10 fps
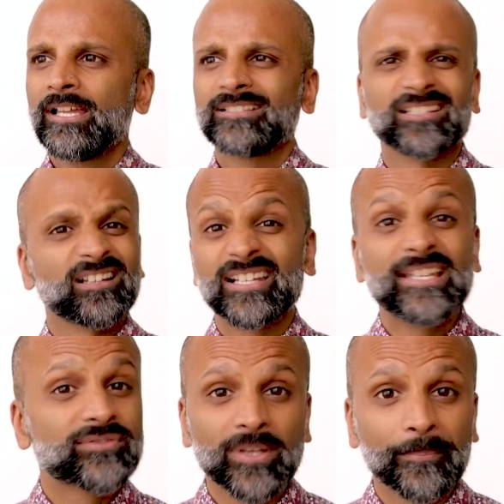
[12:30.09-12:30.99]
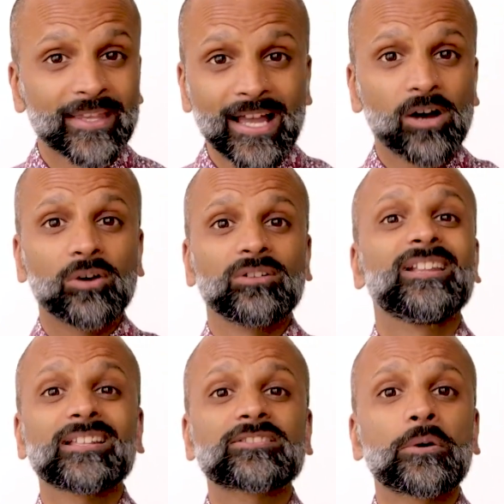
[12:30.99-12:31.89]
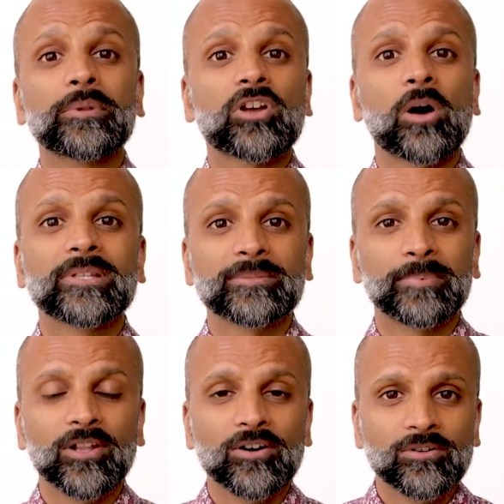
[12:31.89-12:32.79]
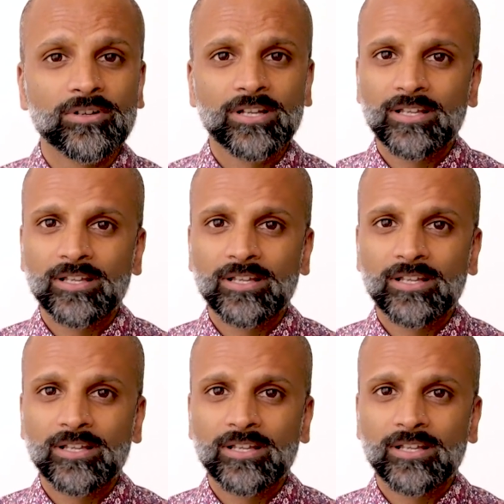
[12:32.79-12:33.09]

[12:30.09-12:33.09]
did I leave something out, let us know in the comments below.